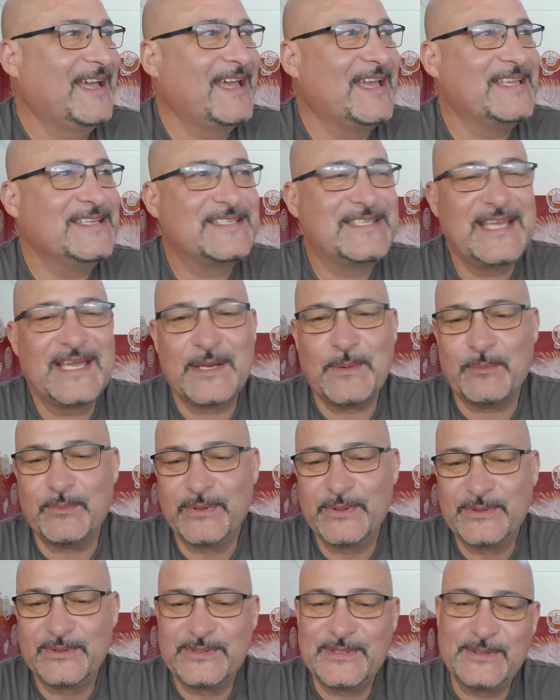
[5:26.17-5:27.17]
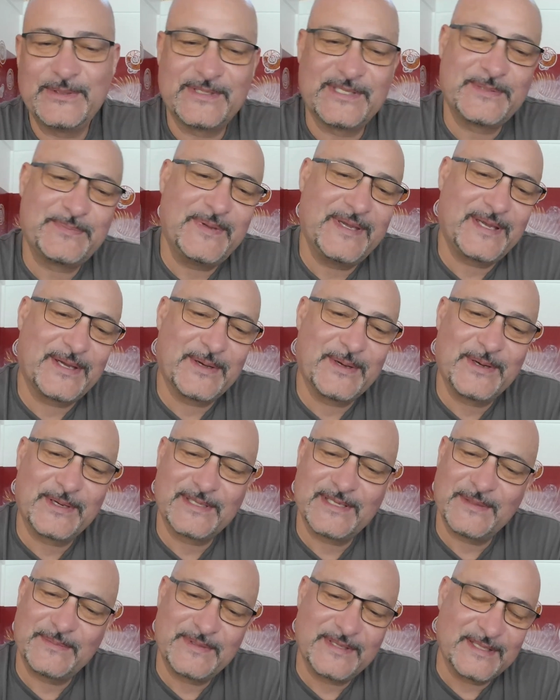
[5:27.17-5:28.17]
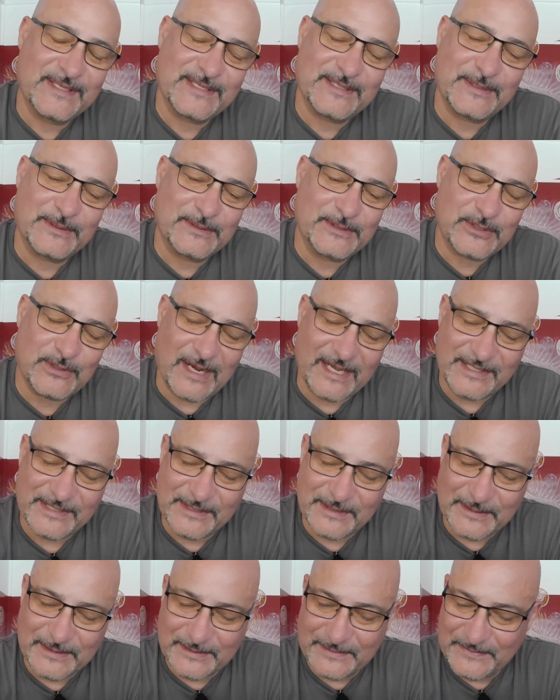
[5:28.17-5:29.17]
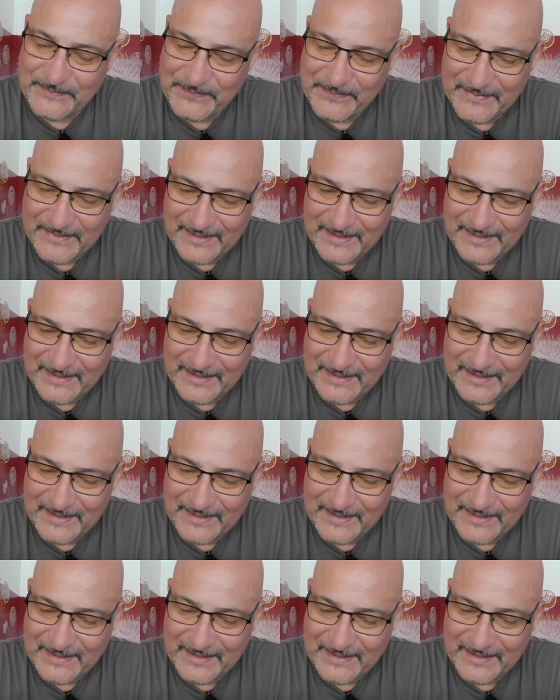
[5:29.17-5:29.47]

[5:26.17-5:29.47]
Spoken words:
And she had a Bluetooth speaker hooked up to this little tricycle.